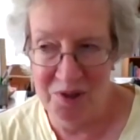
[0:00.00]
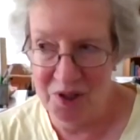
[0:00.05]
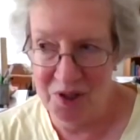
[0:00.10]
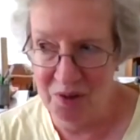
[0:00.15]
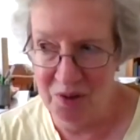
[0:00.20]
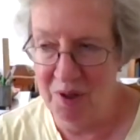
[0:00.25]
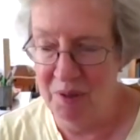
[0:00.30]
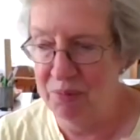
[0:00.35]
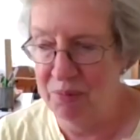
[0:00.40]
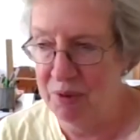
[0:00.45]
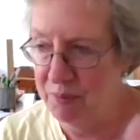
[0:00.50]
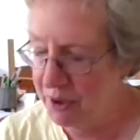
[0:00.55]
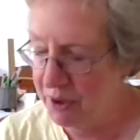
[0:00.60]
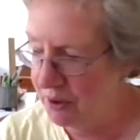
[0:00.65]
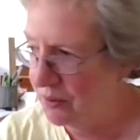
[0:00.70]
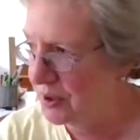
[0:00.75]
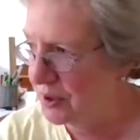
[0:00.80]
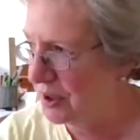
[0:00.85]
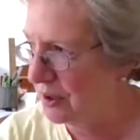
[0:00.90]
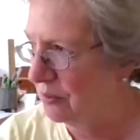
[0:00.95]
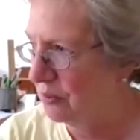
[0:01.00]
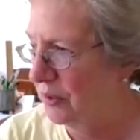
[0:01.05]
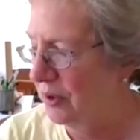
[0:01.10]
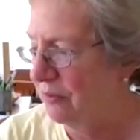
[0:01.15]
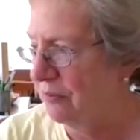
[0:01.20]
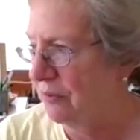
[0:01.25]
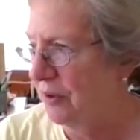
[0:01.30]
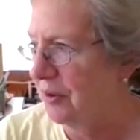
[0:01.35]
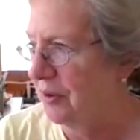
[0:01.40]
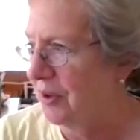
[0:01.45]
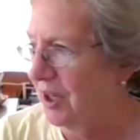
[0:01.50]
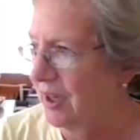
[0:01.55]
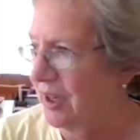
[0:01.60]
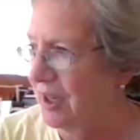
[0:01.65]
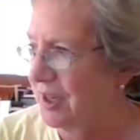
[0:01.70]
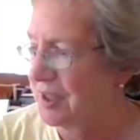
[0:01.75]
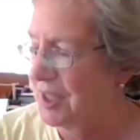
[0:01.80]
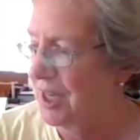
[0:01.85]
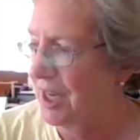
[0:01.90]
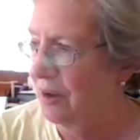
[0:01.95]
so the proposal we'll vote on
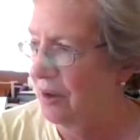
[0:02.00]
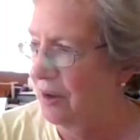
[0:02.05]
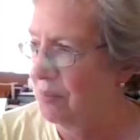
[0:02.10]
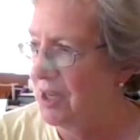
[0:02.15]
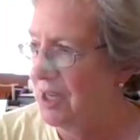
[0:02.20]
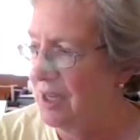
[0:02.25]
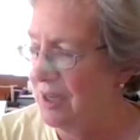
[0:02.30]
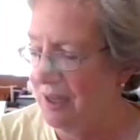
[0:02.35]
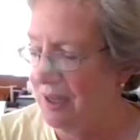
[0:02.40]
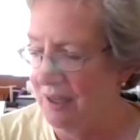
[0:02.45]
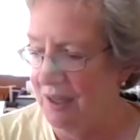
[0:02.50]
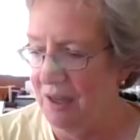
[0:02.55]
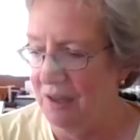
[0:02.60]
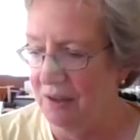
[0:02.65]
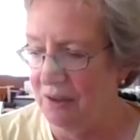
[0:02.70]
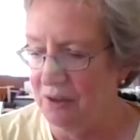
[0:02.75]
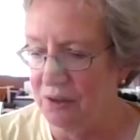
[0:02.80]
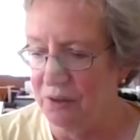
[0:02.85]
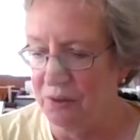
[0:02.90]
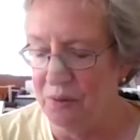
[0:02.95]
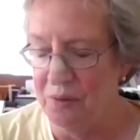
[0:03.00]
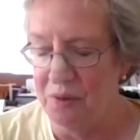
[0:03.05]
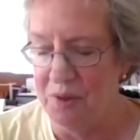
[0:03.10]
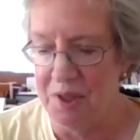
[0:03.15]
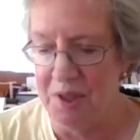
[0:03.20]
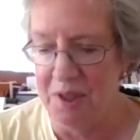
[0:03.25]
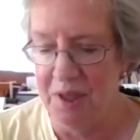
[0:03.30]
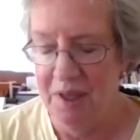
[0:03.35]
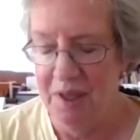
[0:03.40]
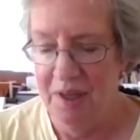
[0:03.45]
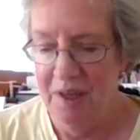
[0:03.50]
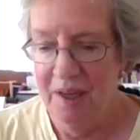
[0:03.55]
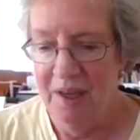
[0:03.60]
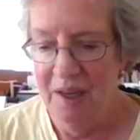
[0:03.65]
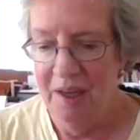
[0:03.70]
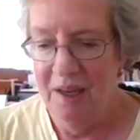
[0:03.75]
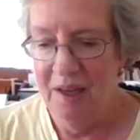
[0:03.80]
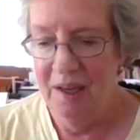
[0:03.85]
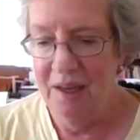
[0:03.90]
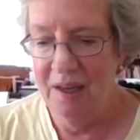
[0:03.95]
at town meeting includes
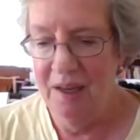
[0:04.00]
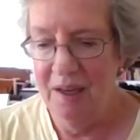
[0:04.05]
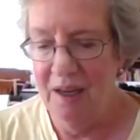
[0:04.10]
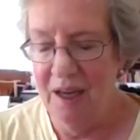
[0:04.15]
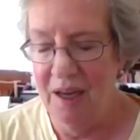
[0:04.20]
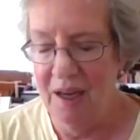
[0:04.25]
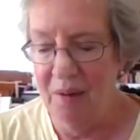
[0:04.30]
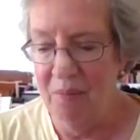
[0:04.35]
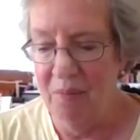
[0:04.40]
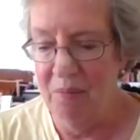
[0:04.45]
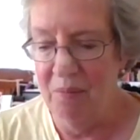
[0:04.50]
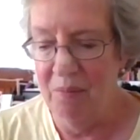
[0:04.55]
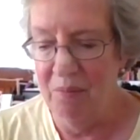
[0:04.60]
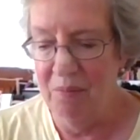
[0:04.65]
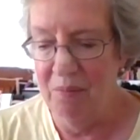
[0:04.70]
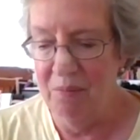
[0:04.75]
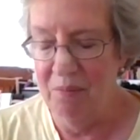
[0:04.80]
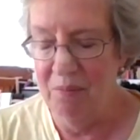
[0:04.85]
um,